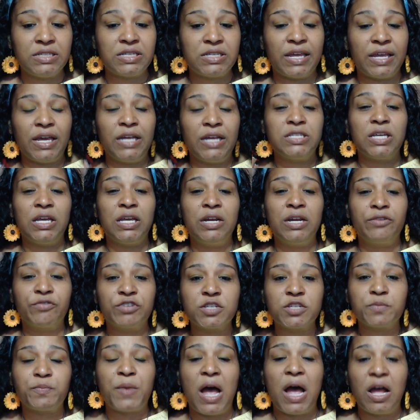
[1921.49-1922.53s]
Like, it's
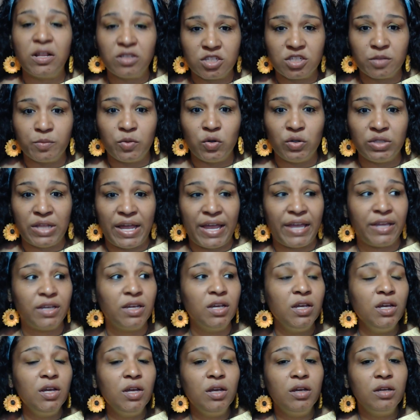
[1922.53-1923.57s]
irresponsible. Like,
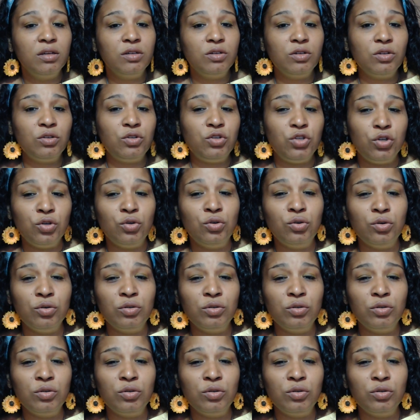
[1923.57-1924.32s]
you